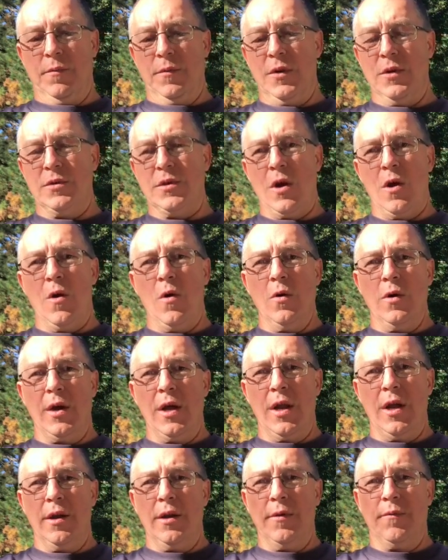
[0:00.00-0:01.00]
There's all
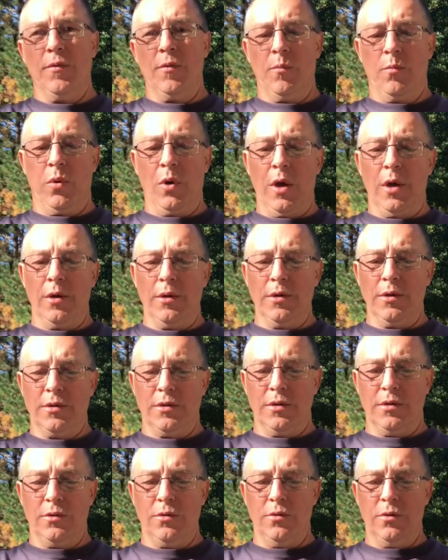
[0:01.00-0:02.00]
kind of different
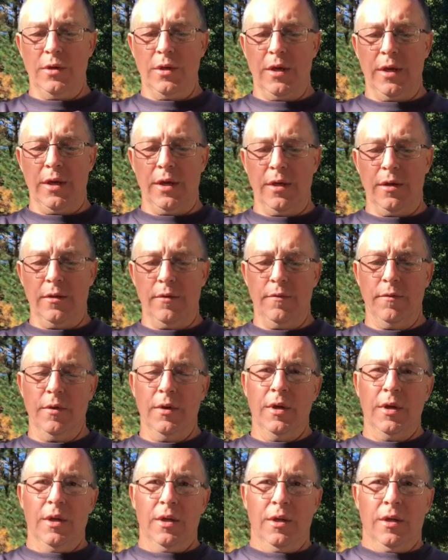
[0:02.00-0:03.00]
products that you can have.
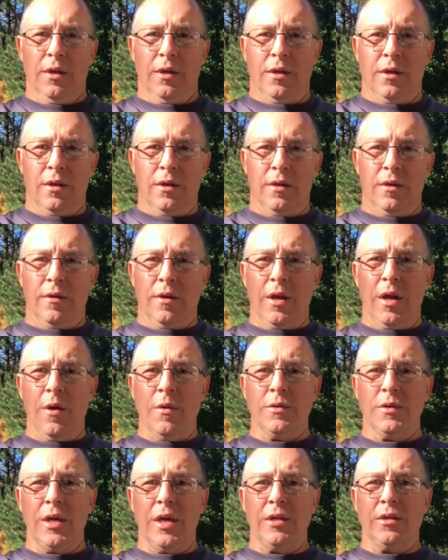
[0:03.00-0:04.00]
I
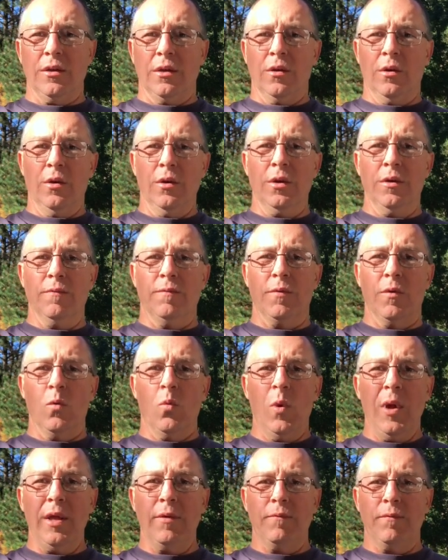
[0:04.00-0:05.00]
was actually looking for
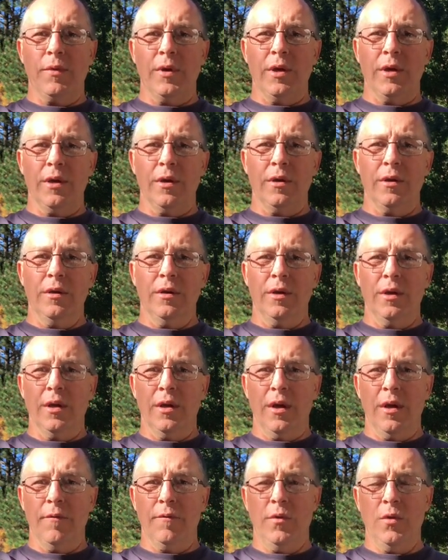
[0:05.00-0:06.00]
wet fire.
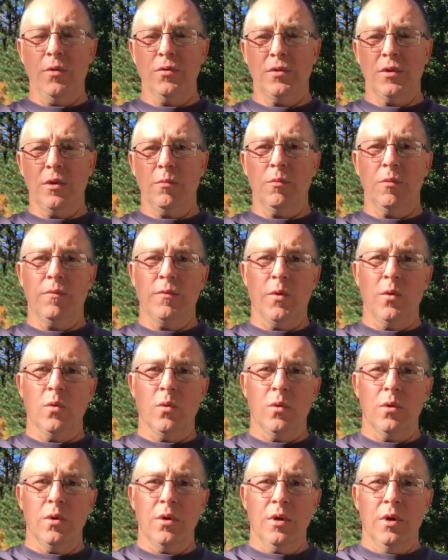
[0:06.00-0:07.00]
I've used it
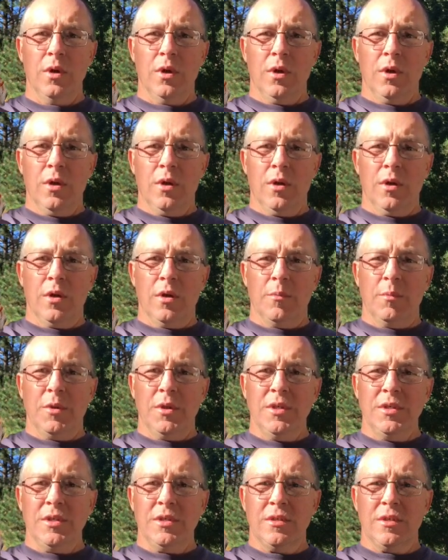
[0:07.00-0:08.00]
before,
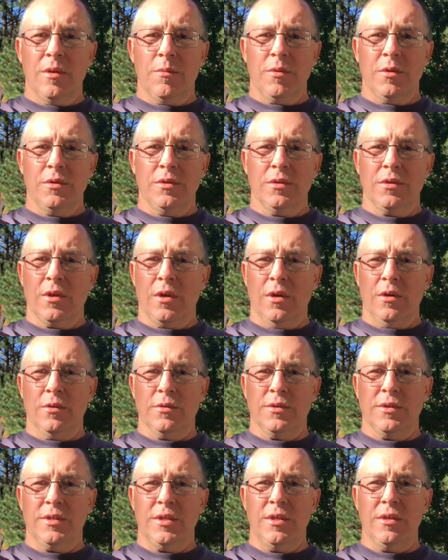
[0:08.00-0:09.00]
but this is something just
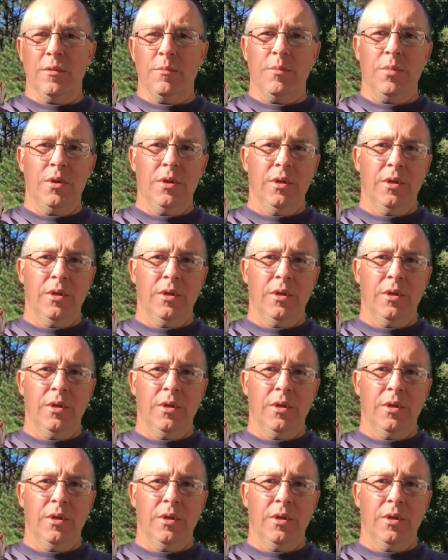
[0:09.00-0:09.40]
called Zip.